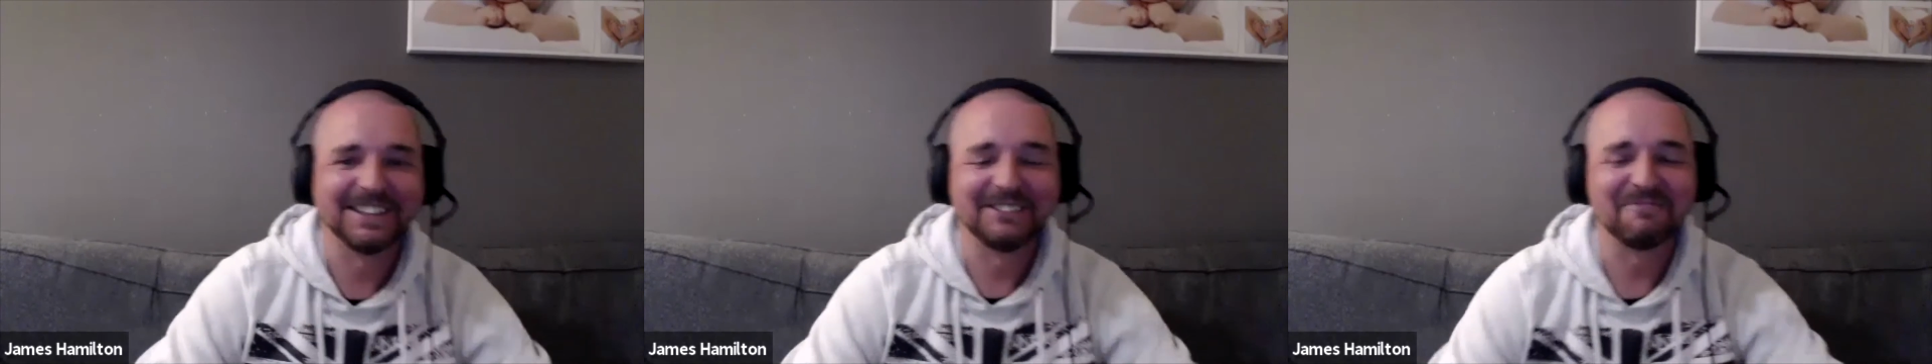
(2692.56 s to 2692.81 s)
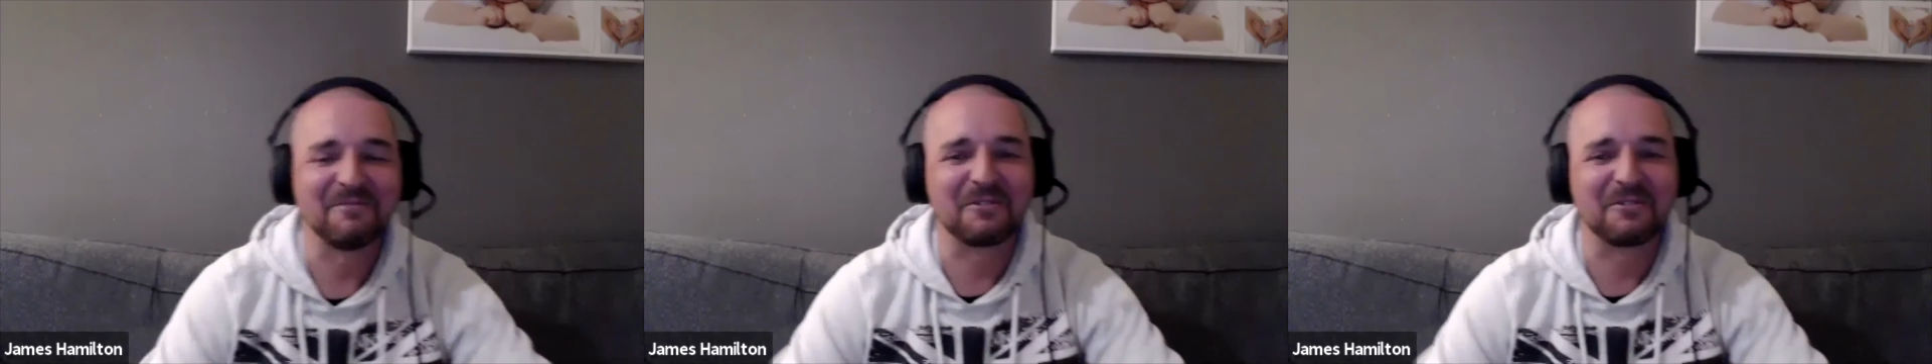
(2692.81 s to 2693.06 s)

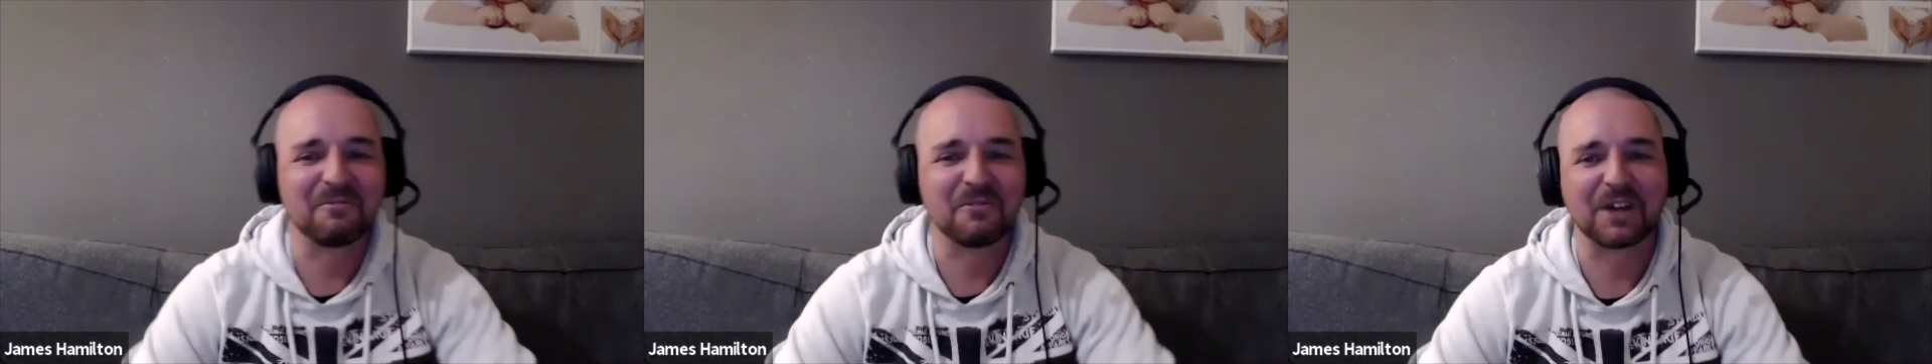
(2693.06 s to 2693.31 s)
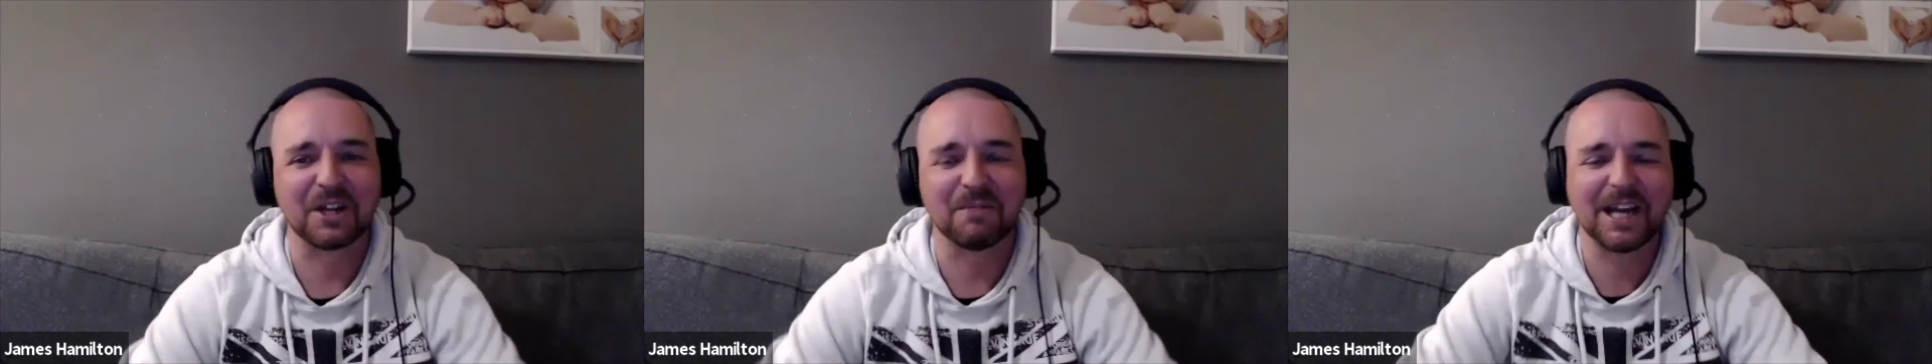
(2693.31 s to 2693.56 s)
We've
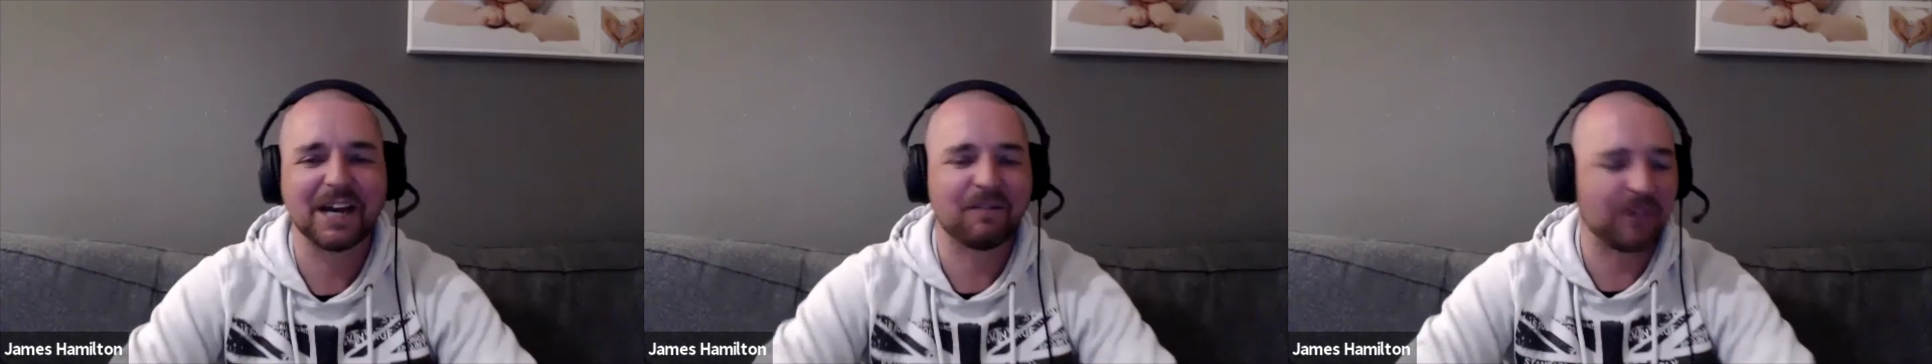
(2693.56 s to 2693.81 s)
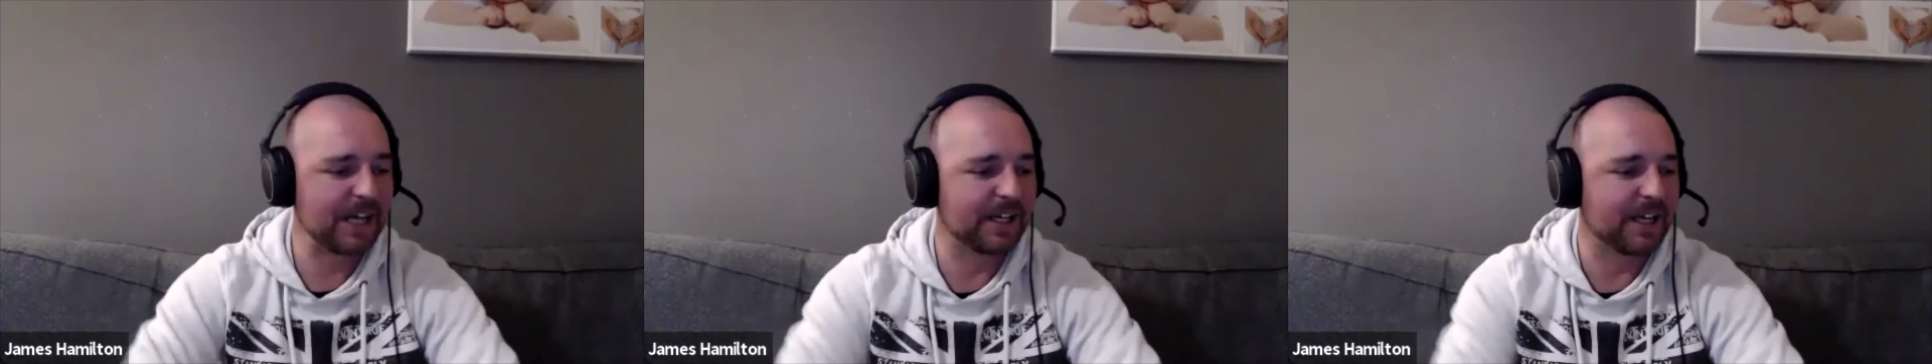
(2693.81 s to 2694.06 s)
got the main
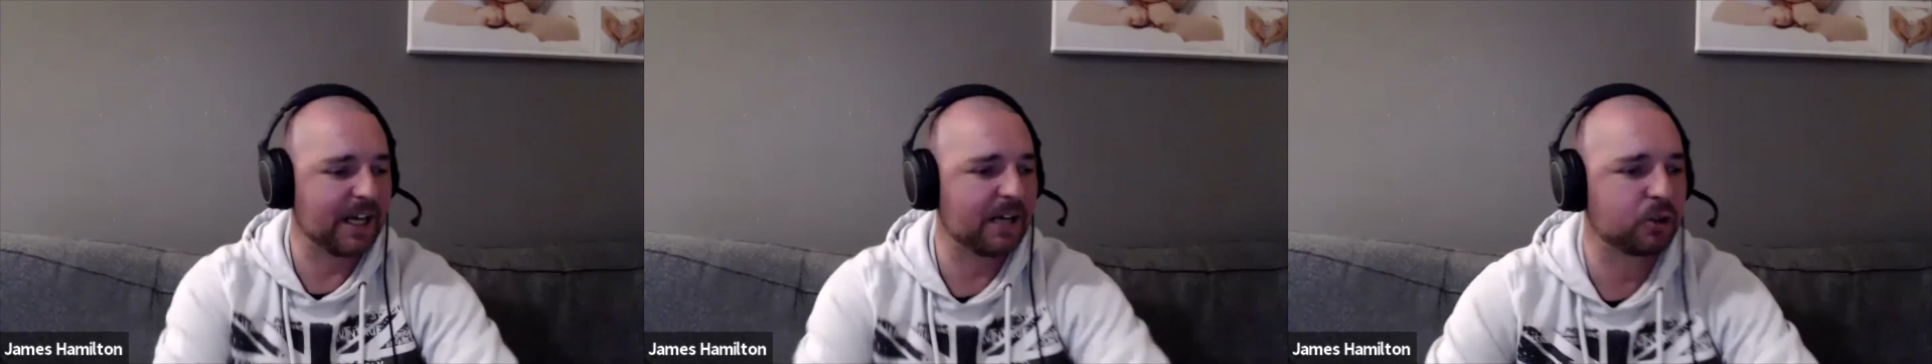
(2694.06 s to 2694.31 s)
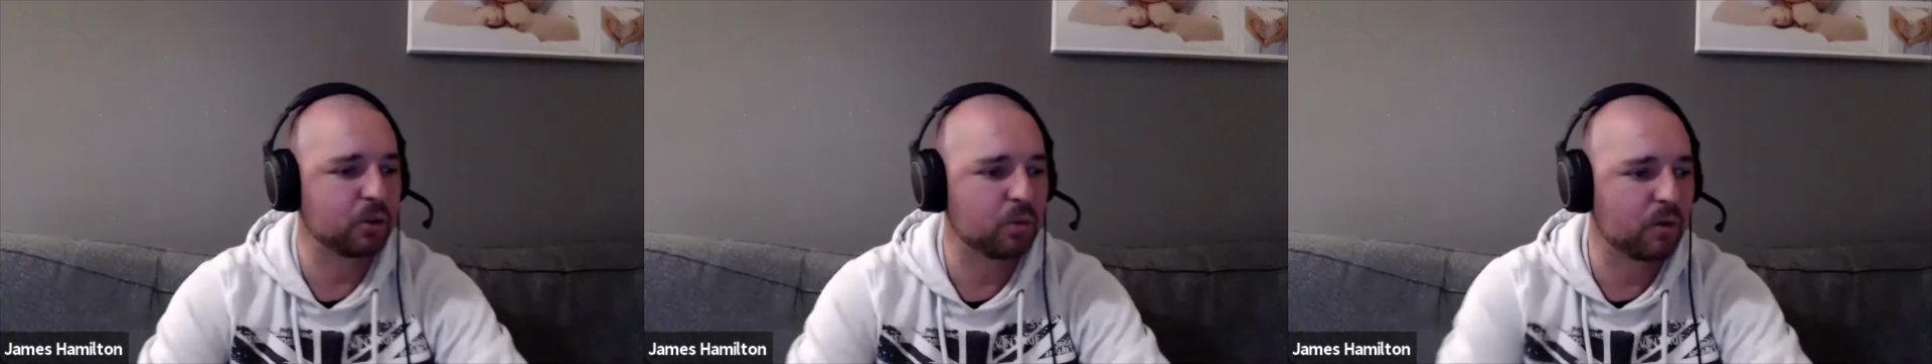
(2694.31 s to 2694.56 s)
event then.
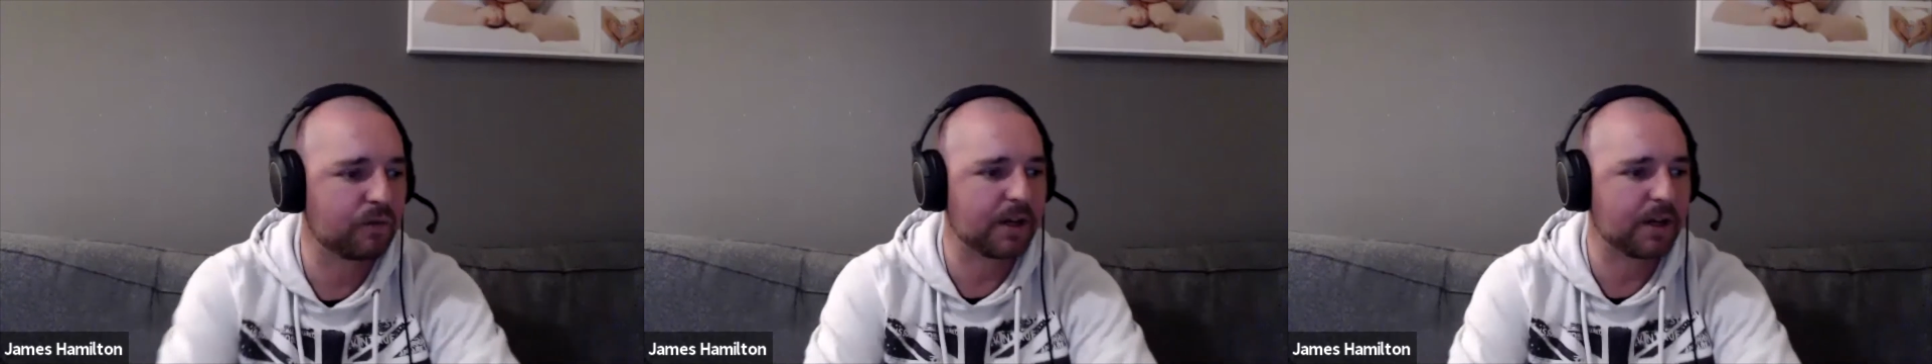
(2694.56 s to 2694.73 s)
So we've